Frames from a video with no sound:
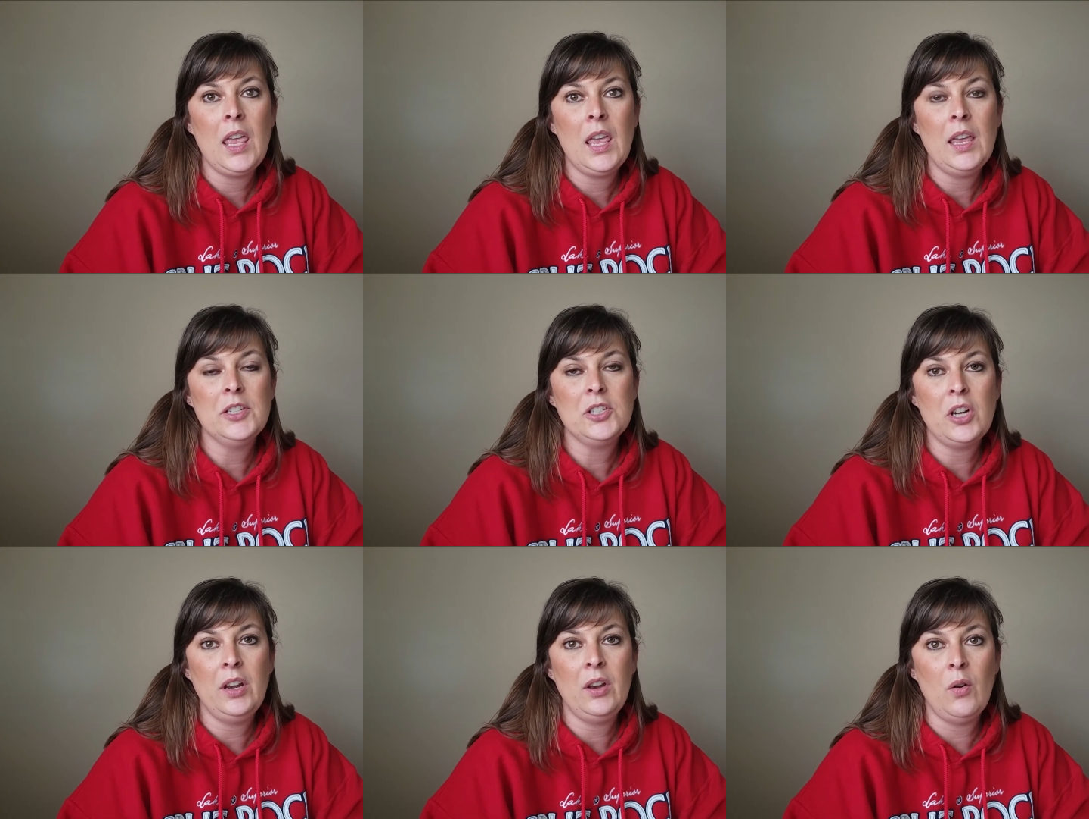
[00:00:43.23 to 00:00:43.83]
is
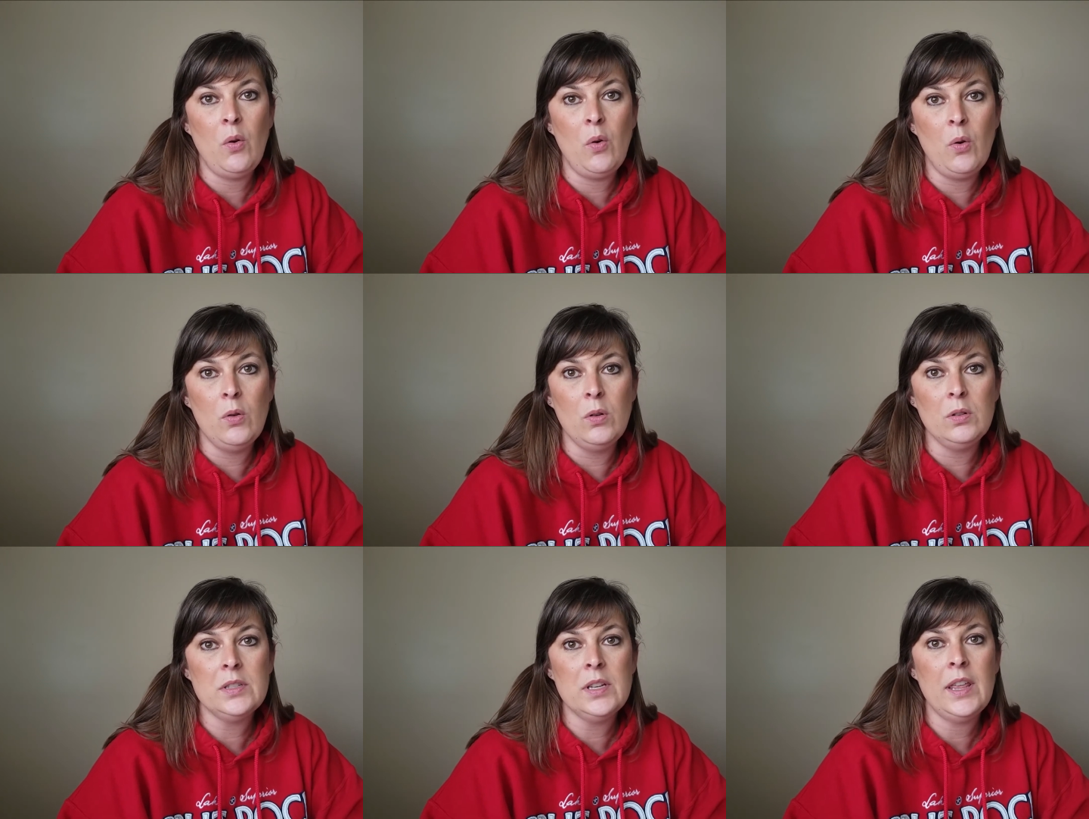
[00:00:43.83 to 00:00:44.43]
trying to
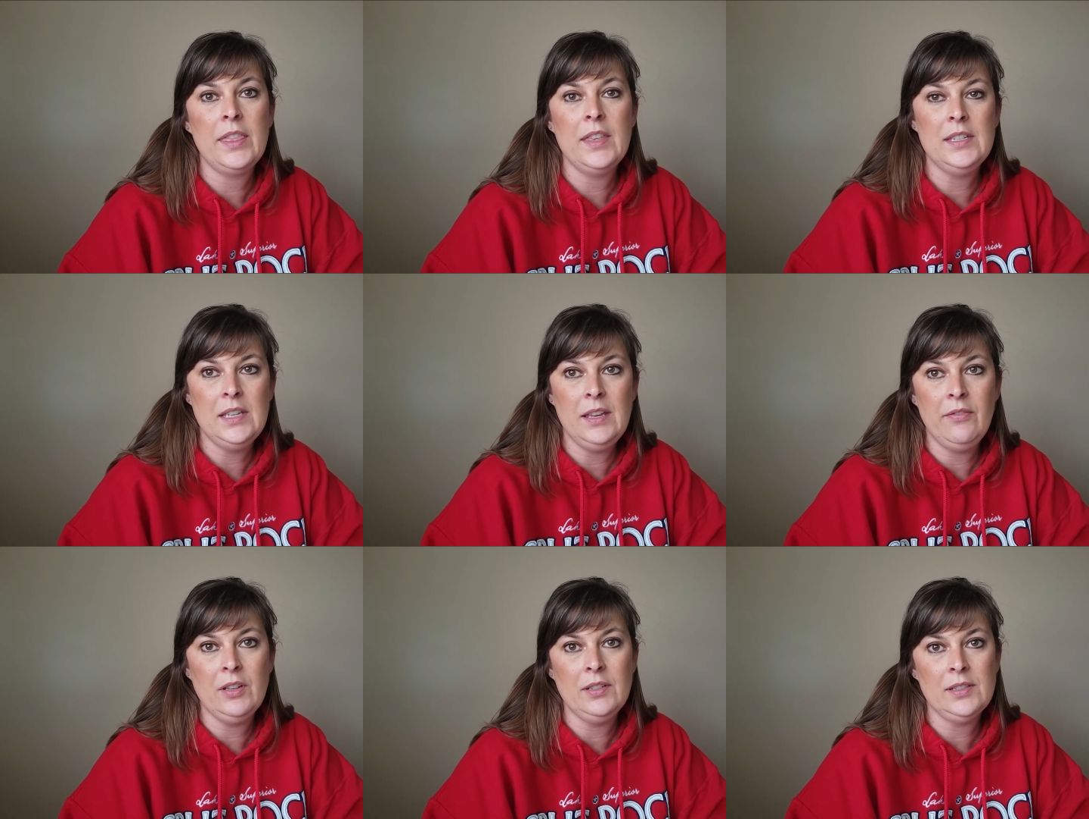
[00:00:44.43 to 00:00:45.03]
hold the
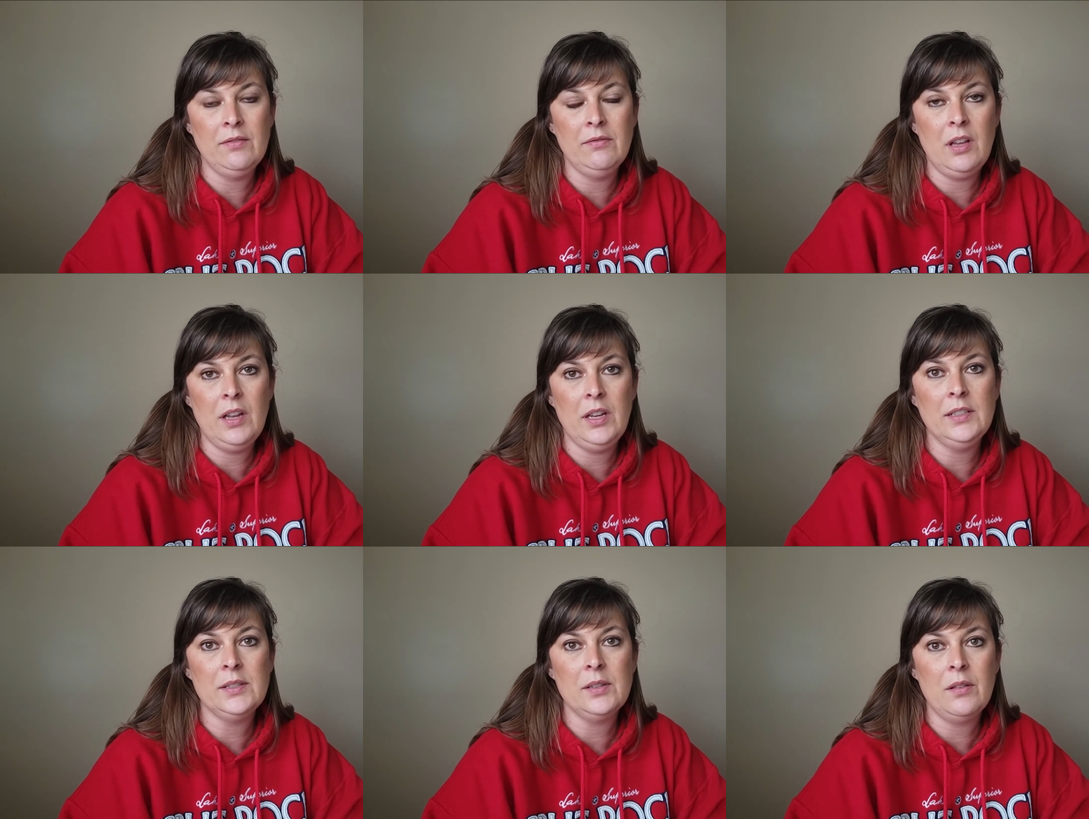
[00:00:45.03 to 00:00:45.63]
defensive
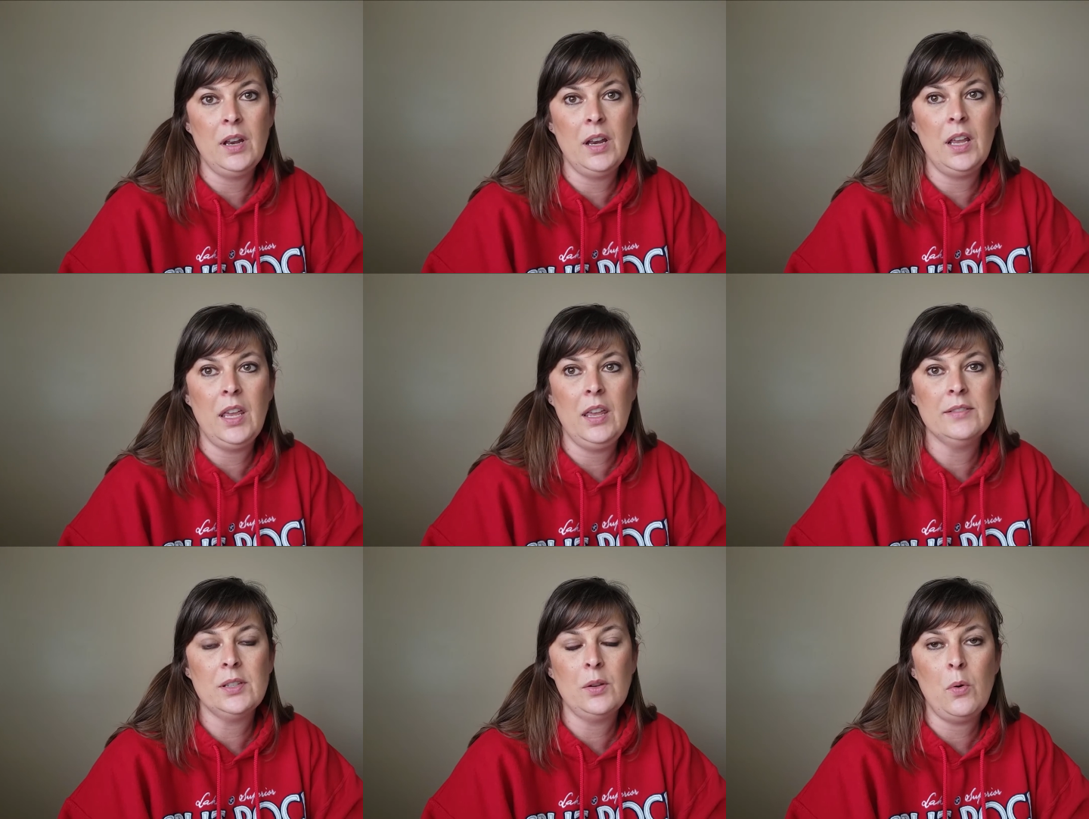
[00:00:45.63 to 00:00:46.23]
line so that it
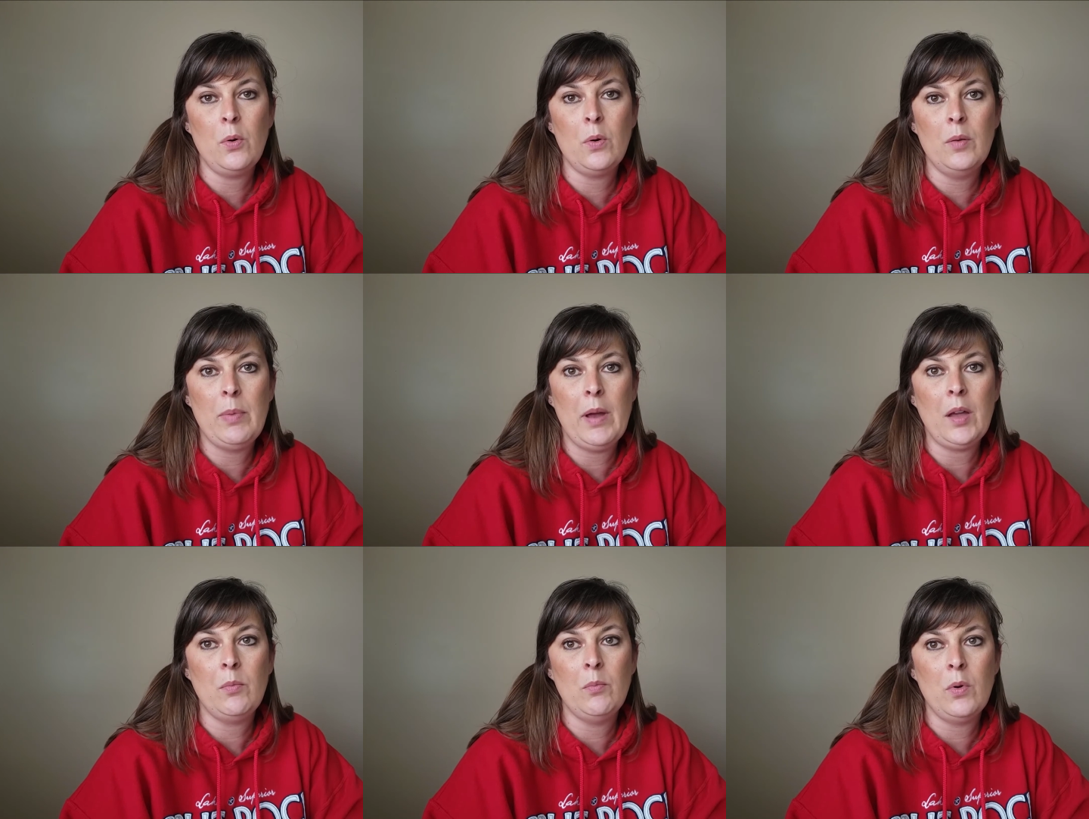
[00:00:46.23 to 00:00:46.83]
gives the
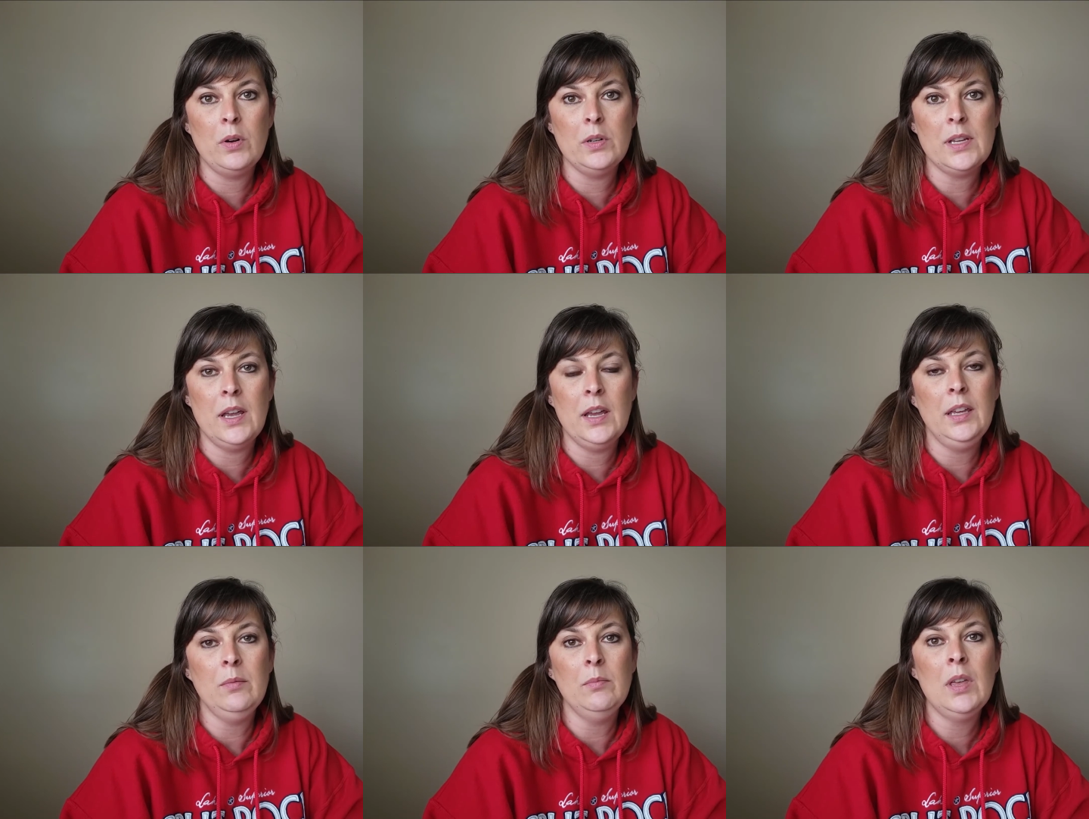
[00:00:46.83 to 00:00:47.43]
quarterback more
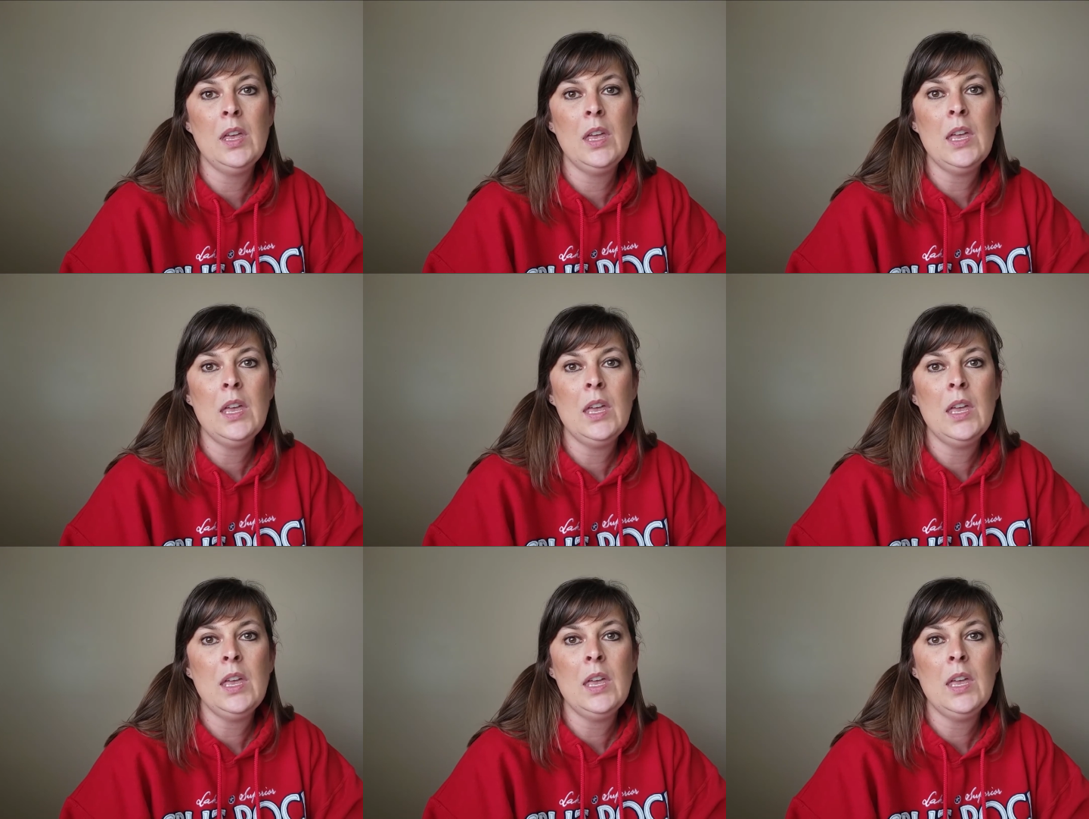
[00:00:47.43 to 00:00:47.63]
time